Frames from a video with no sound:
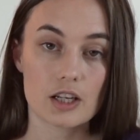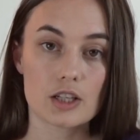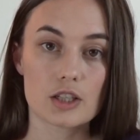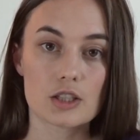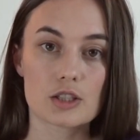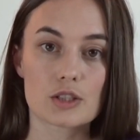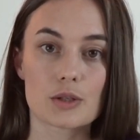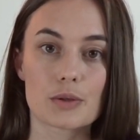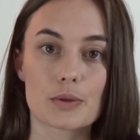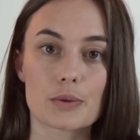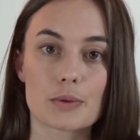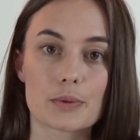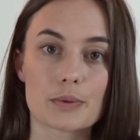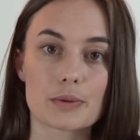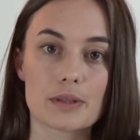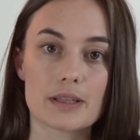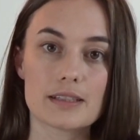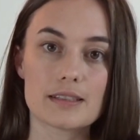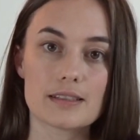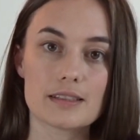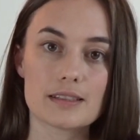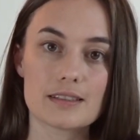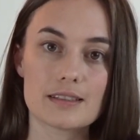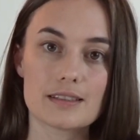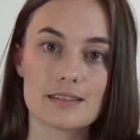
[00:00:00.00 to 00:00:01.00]
So
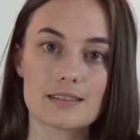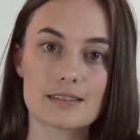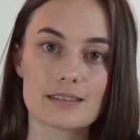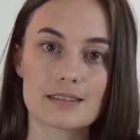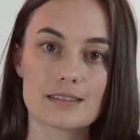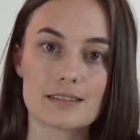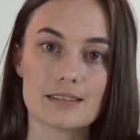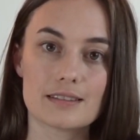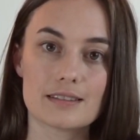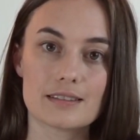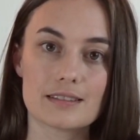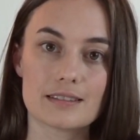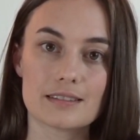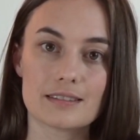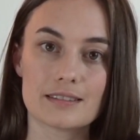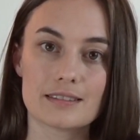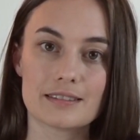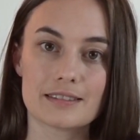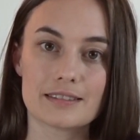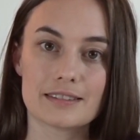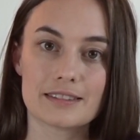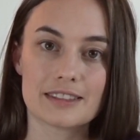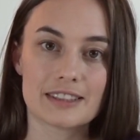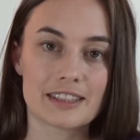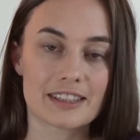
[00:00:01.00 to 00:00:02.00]
this isn't
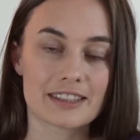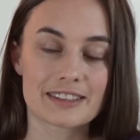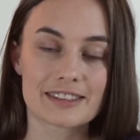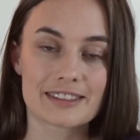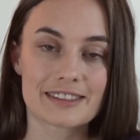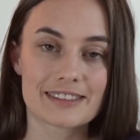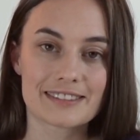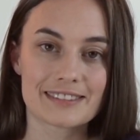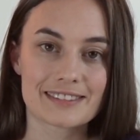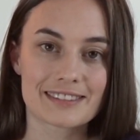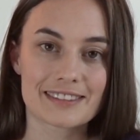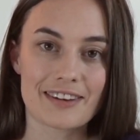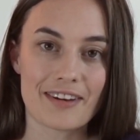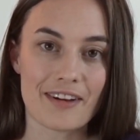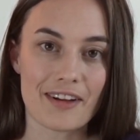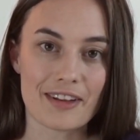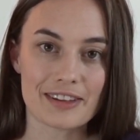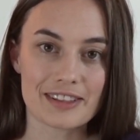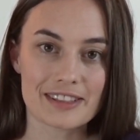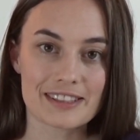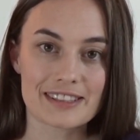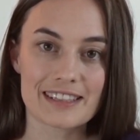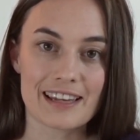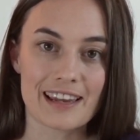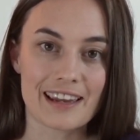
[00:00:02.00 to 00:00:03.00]
just
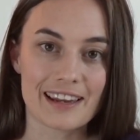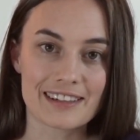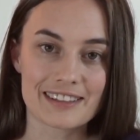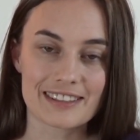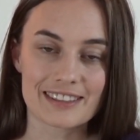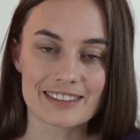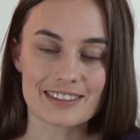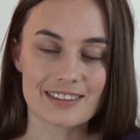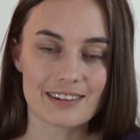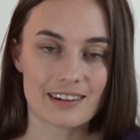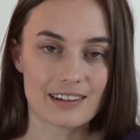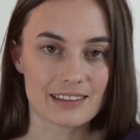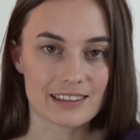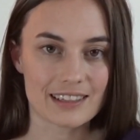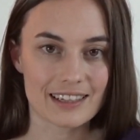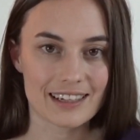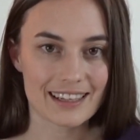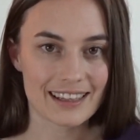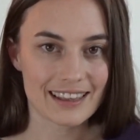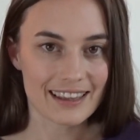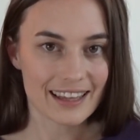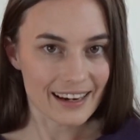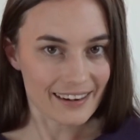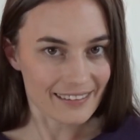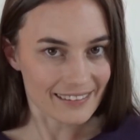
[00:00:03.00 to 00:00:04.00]
called sage, it's called
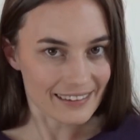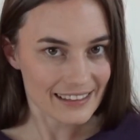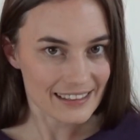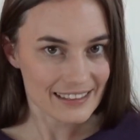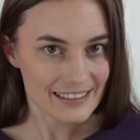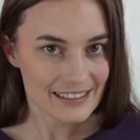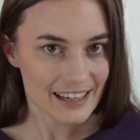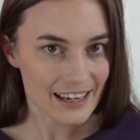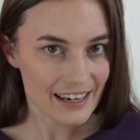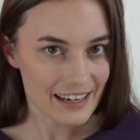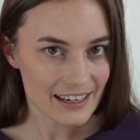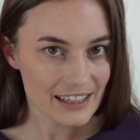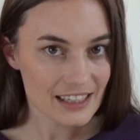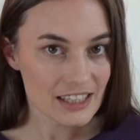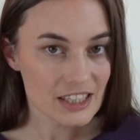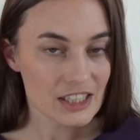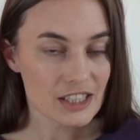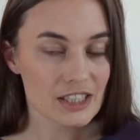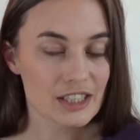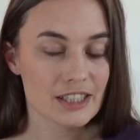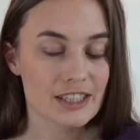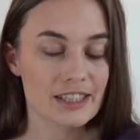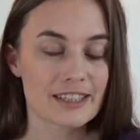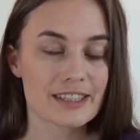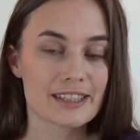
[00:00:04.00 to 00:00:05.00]
Clary
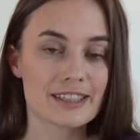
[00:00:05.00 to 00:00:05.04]
Sage.